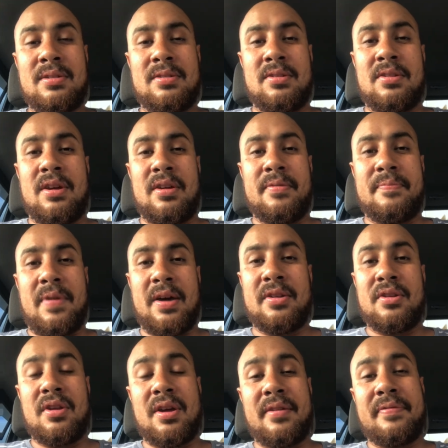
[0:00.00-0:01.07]
you know, I
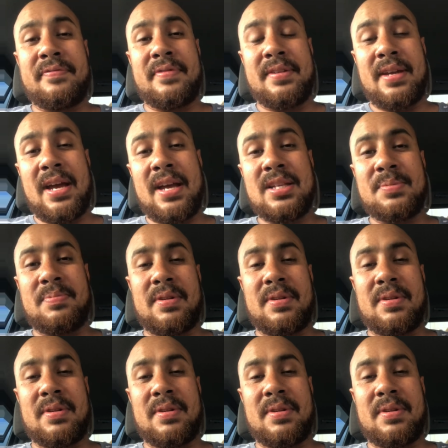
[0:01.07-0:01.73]
don't know if he has,